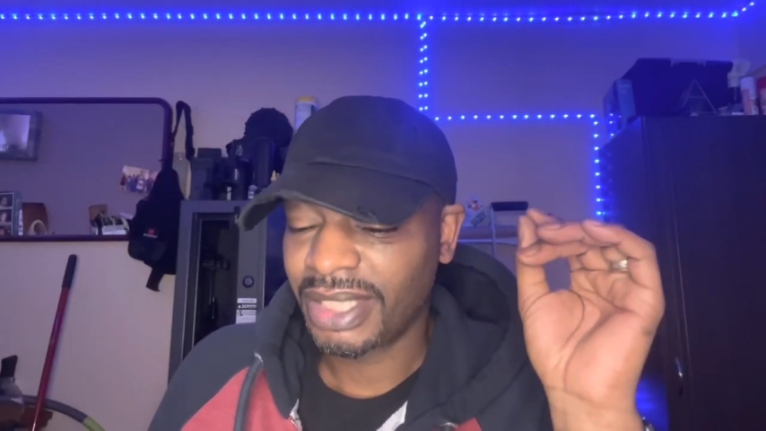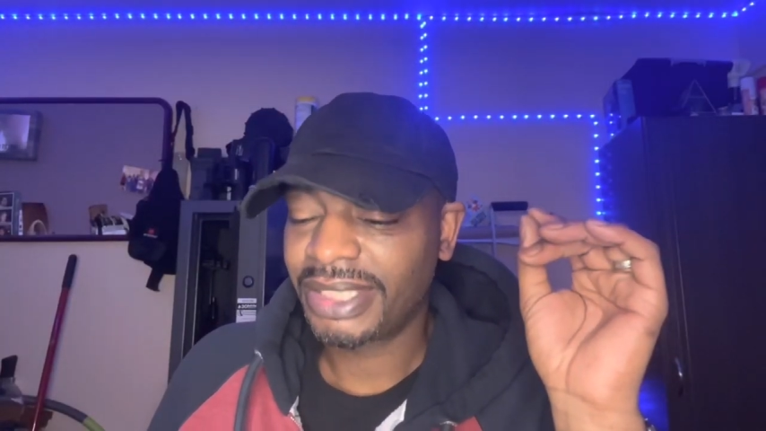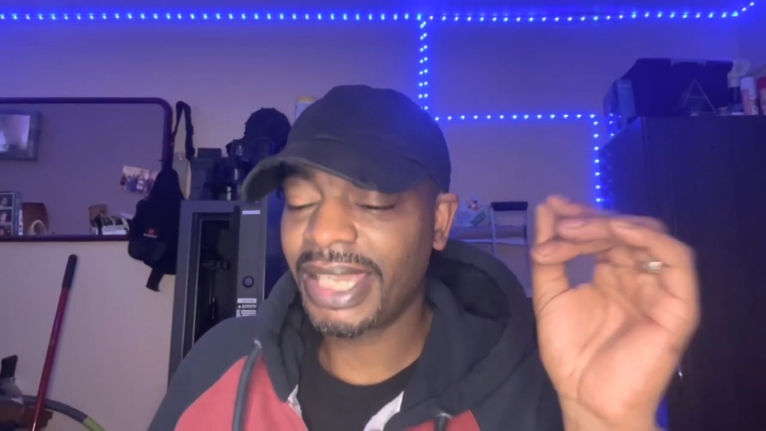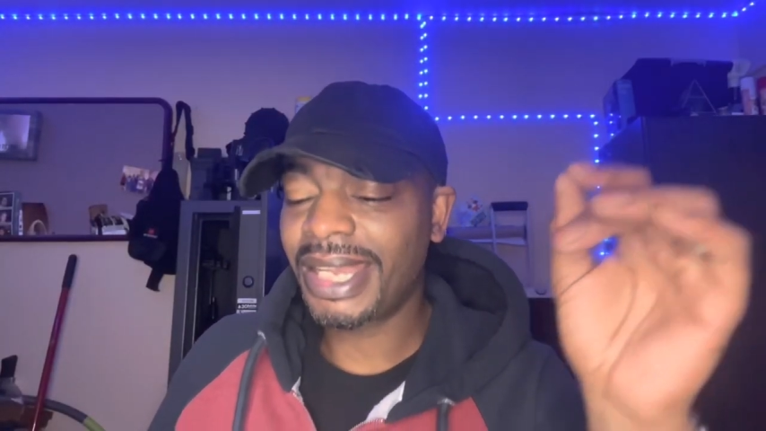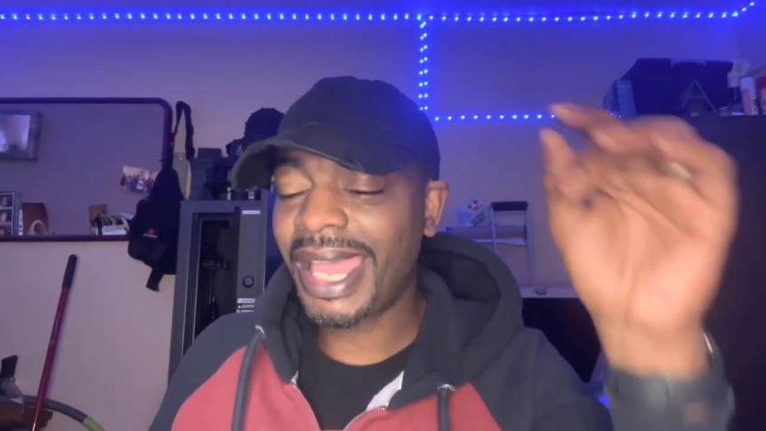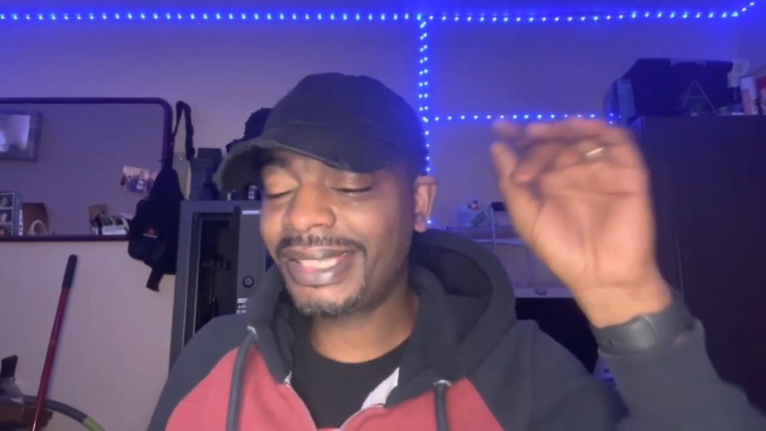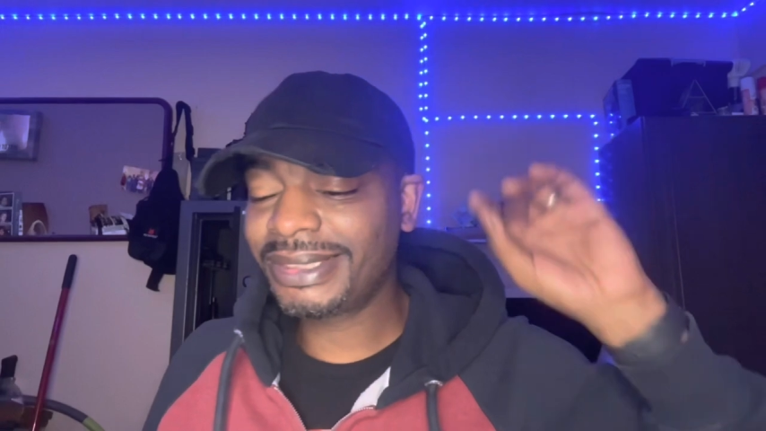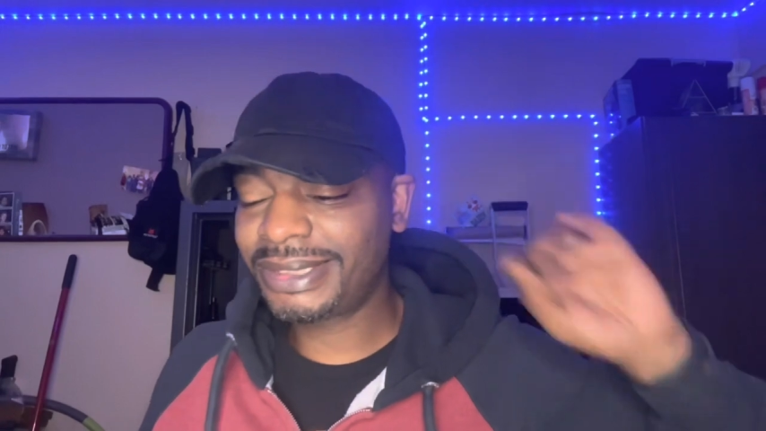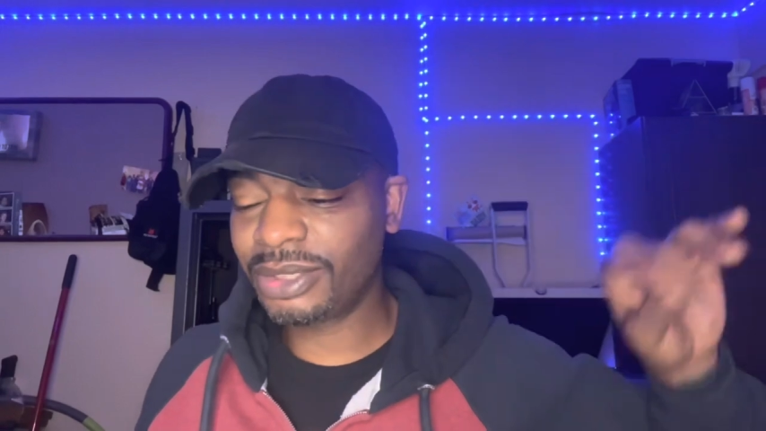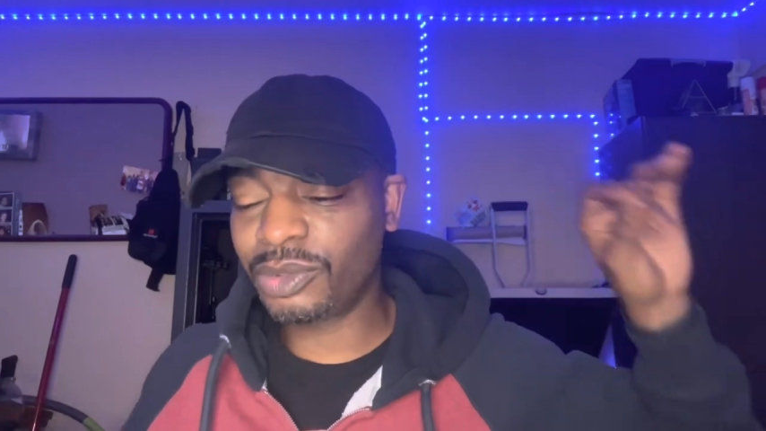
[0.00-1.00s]
can I
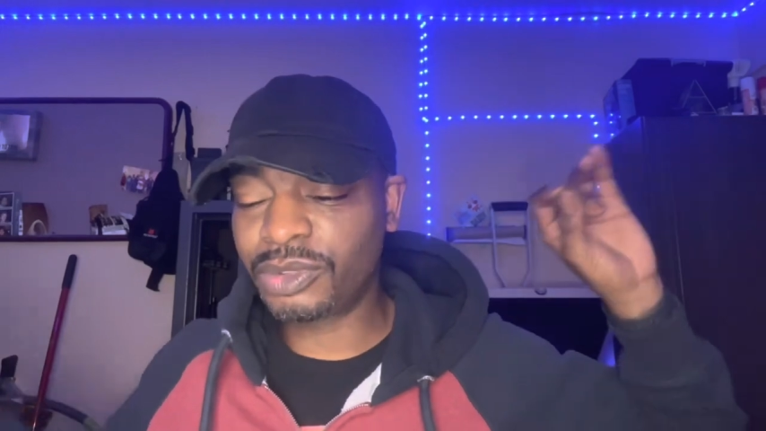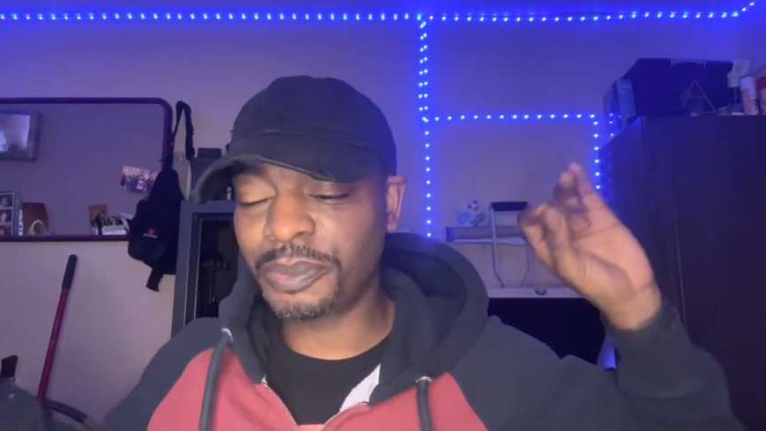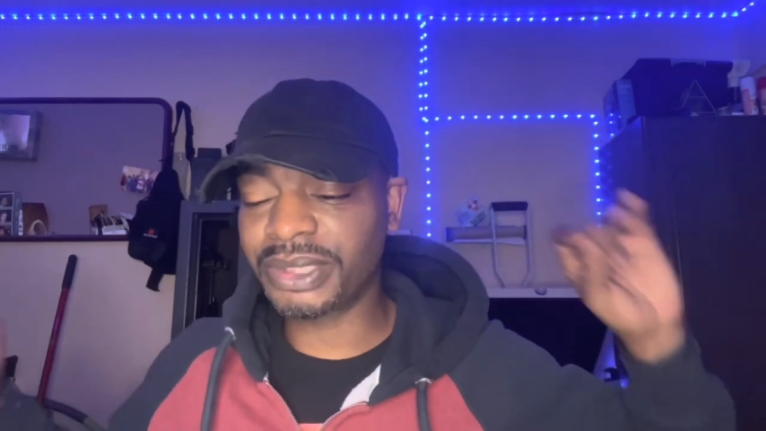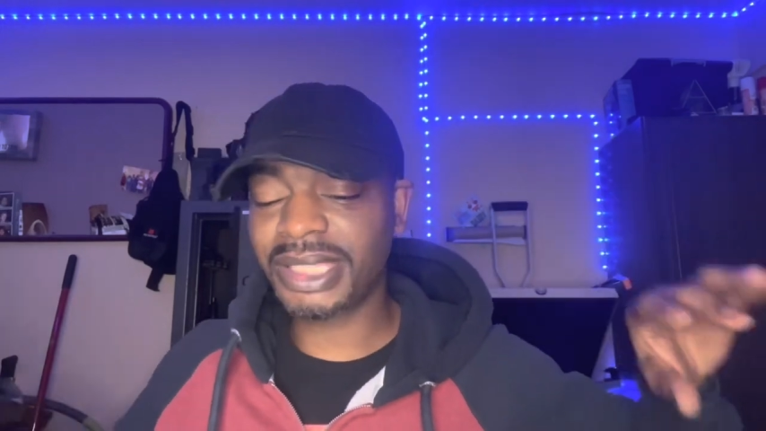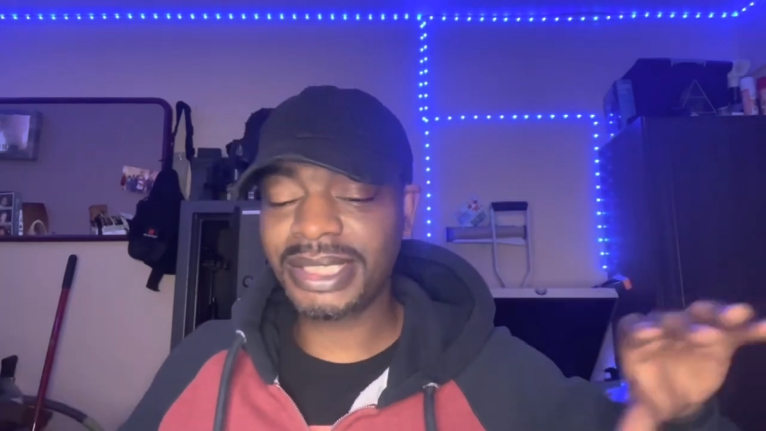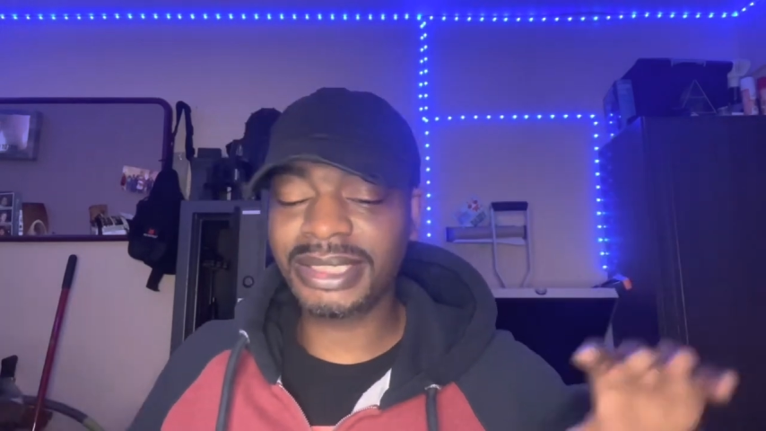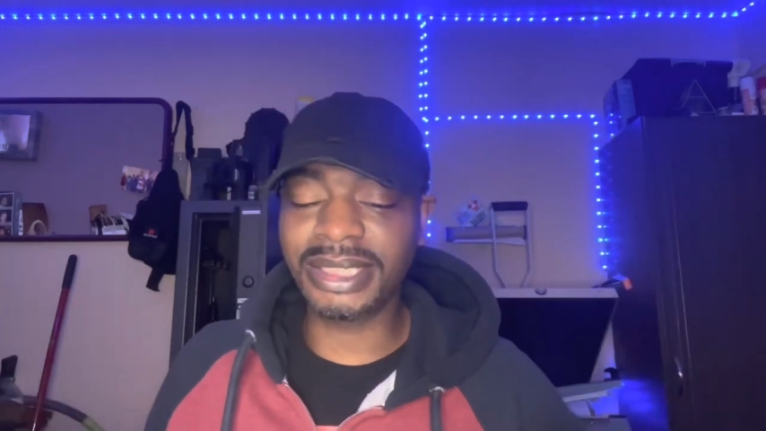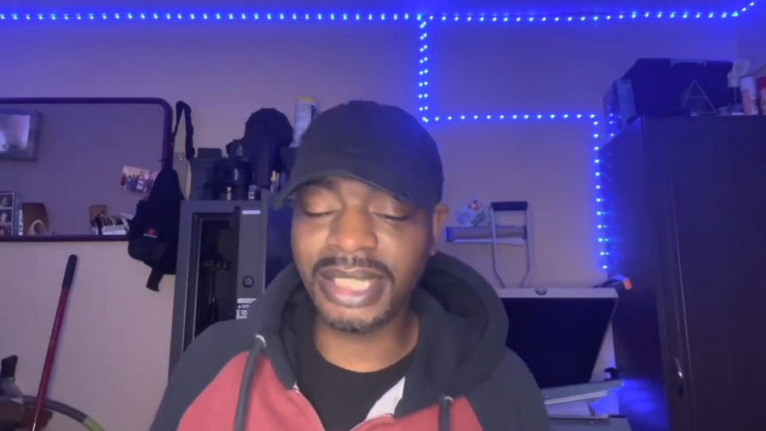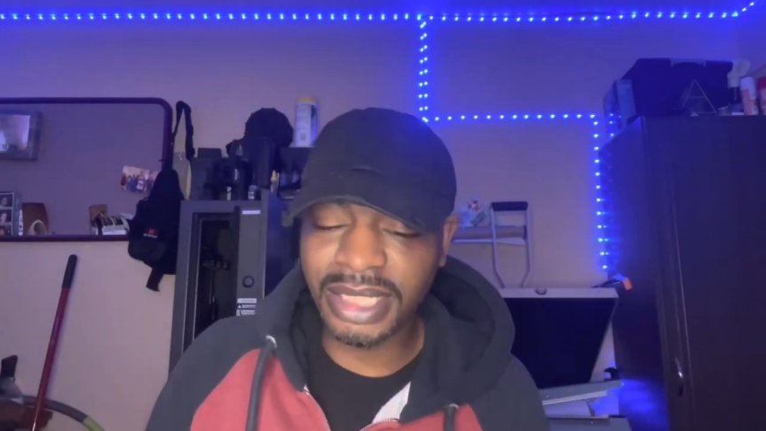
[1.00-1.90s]
continue to possess an